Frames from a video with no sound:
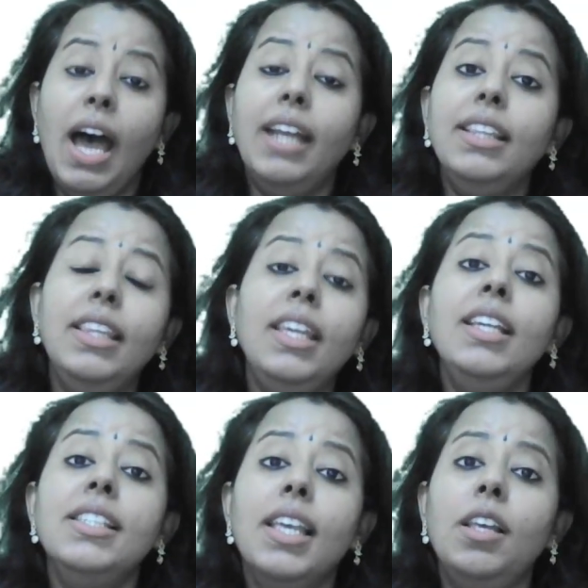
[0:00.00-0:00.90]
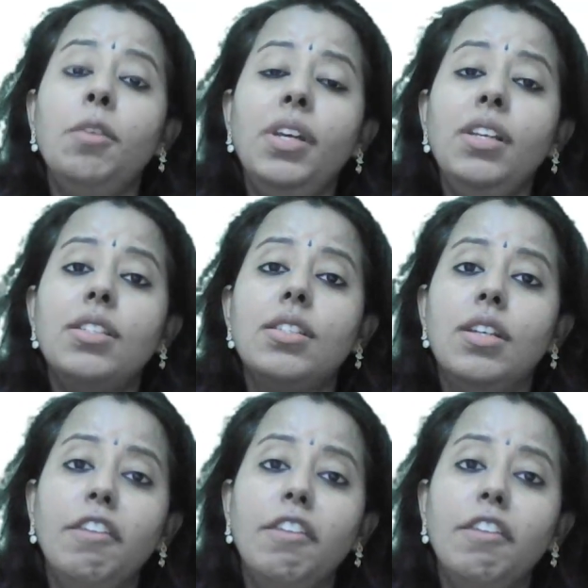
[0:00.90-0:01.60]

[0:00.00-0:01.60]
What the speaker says: and these elements